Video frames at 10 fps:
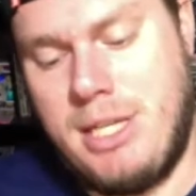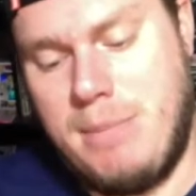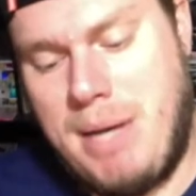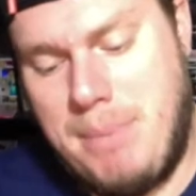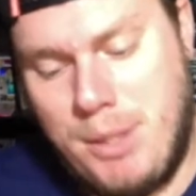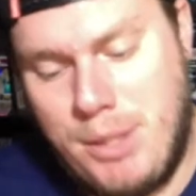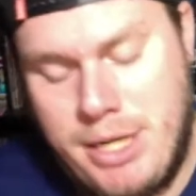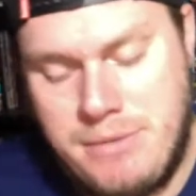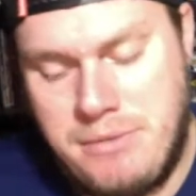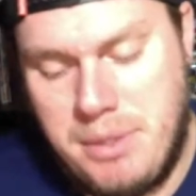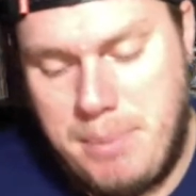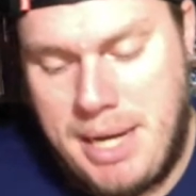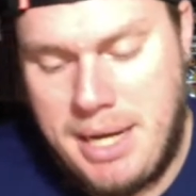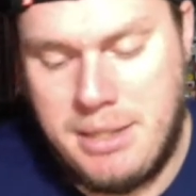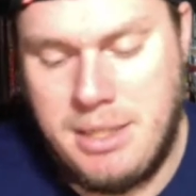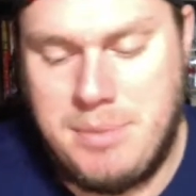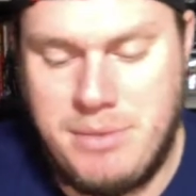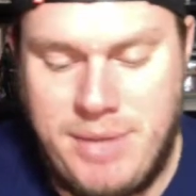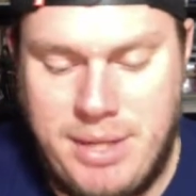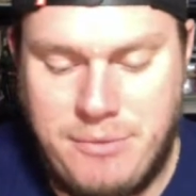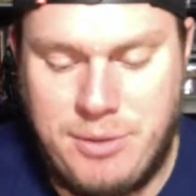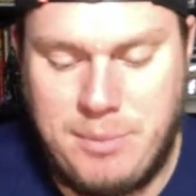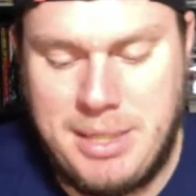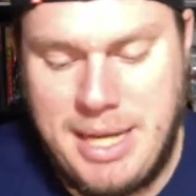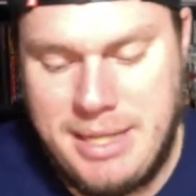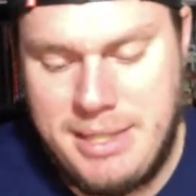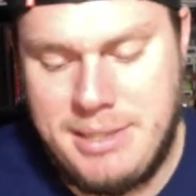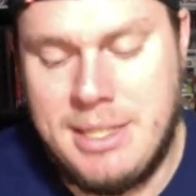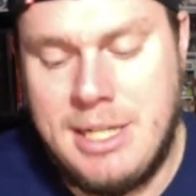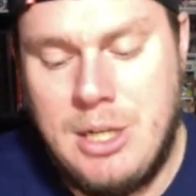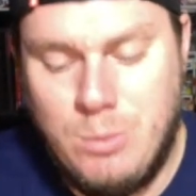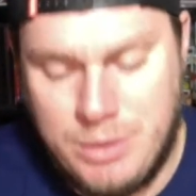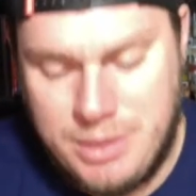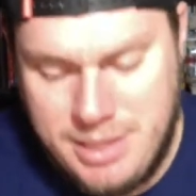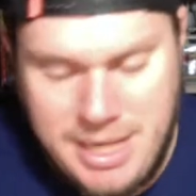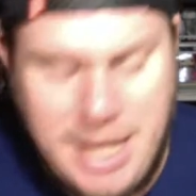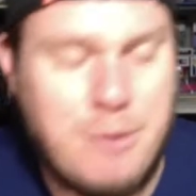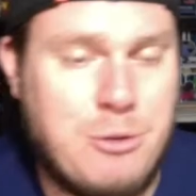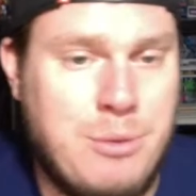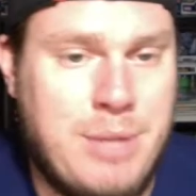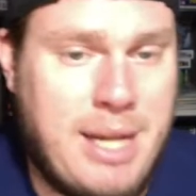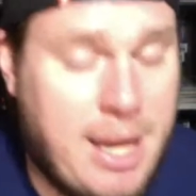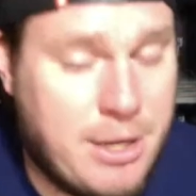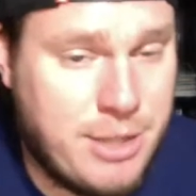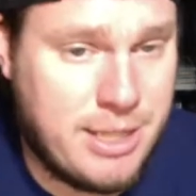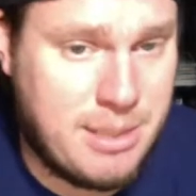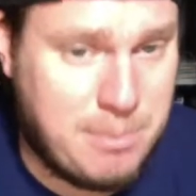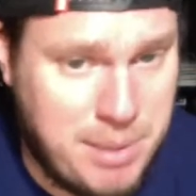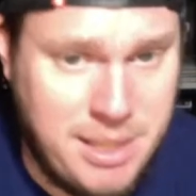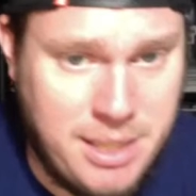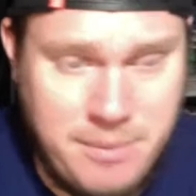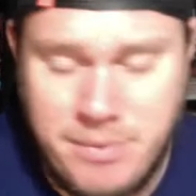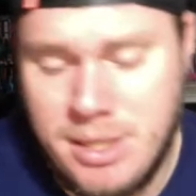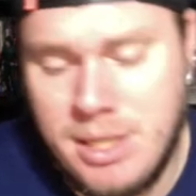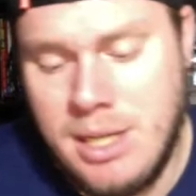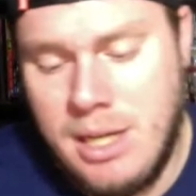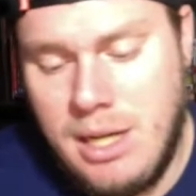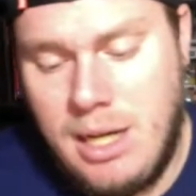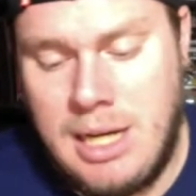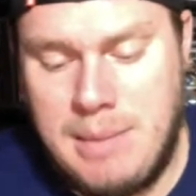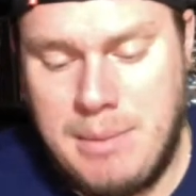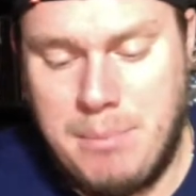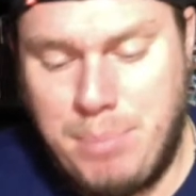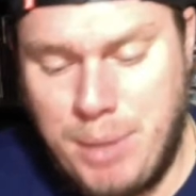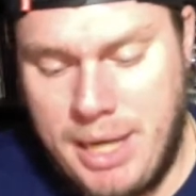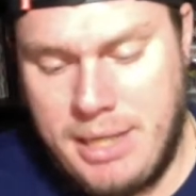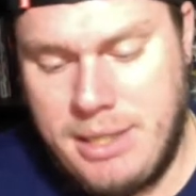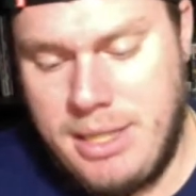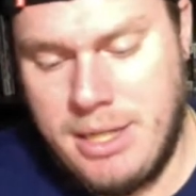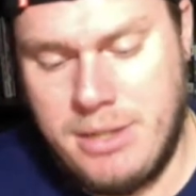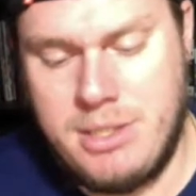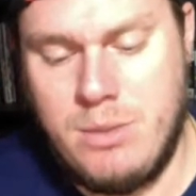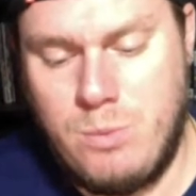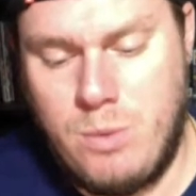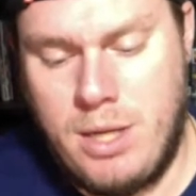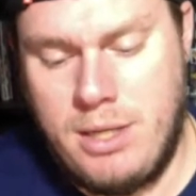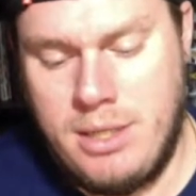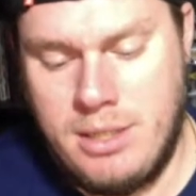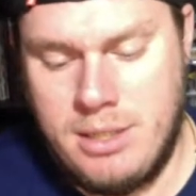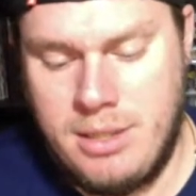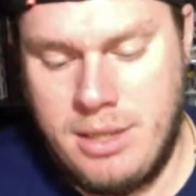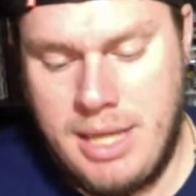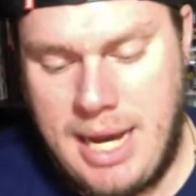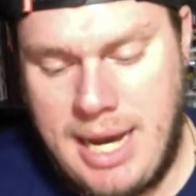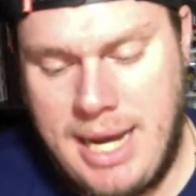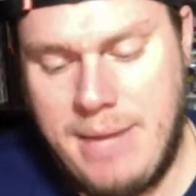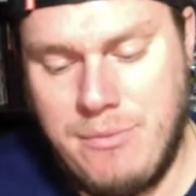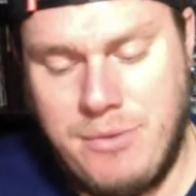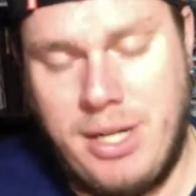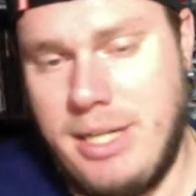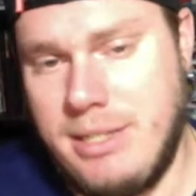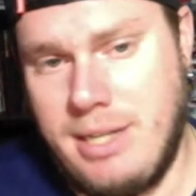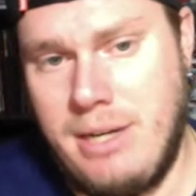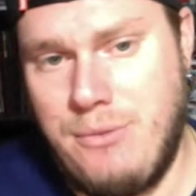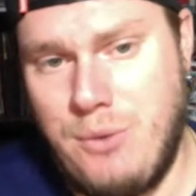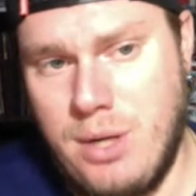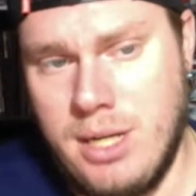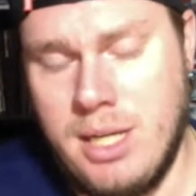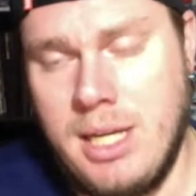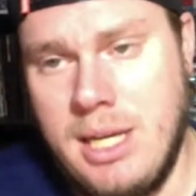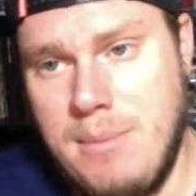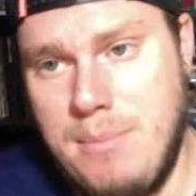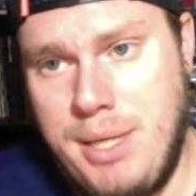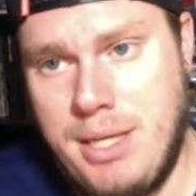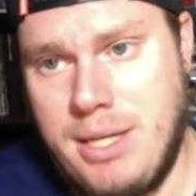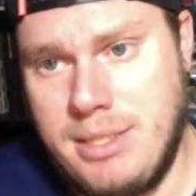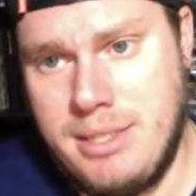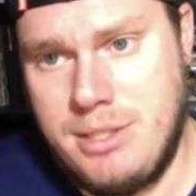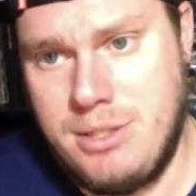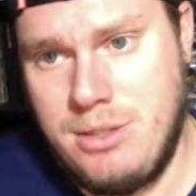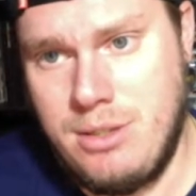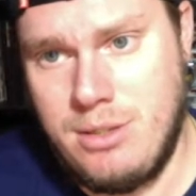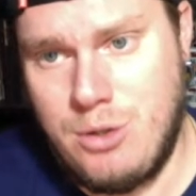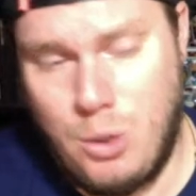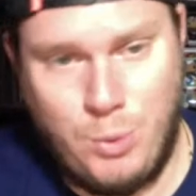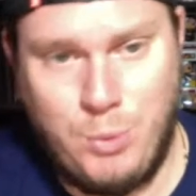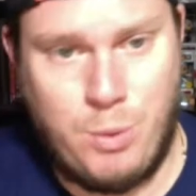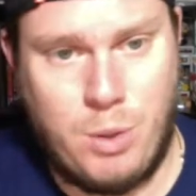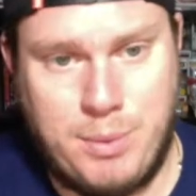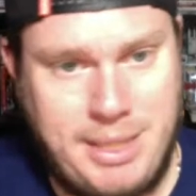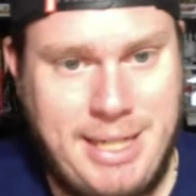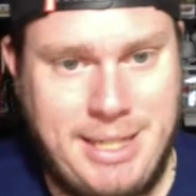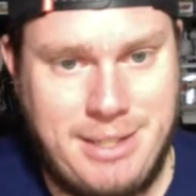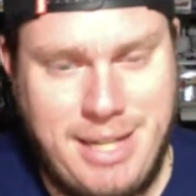the popular Age of Apocalypse event from the 90s, we'll see how true that actually ends up being. But here's the one that I am very excited for because it's Cold War related.